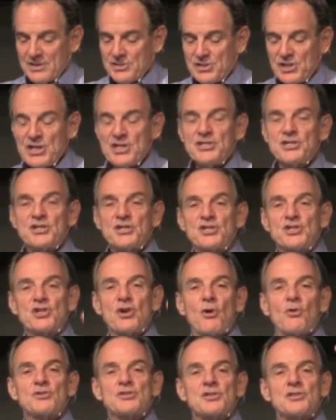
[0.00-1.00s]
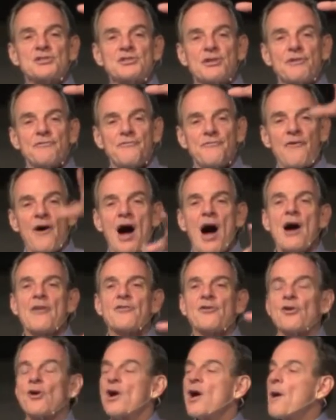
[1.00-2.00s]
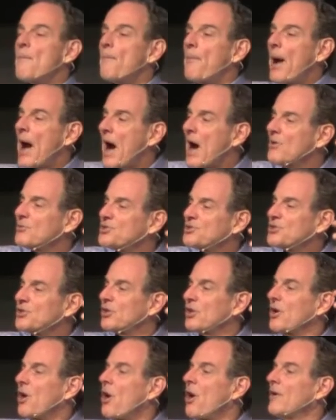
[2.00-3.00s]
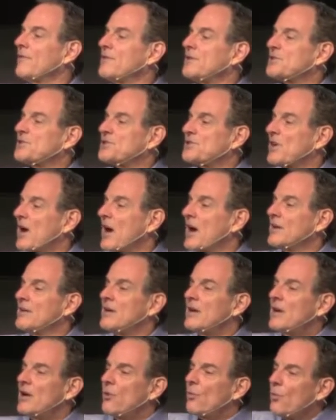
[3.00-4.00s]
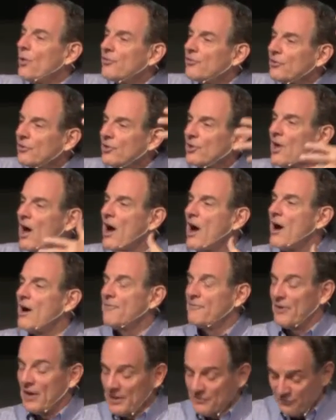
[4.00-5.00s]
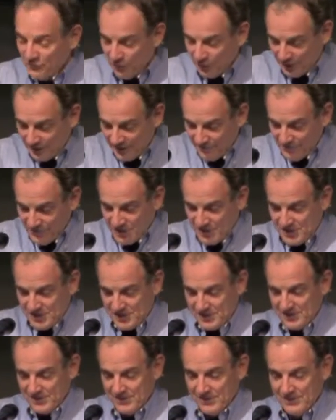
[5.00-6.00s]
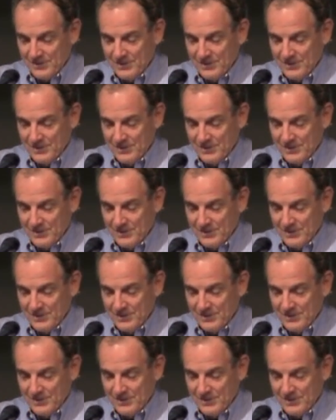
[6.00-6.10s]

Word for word: Jesus shows us the Father pouncing on the Son with love and forgiveness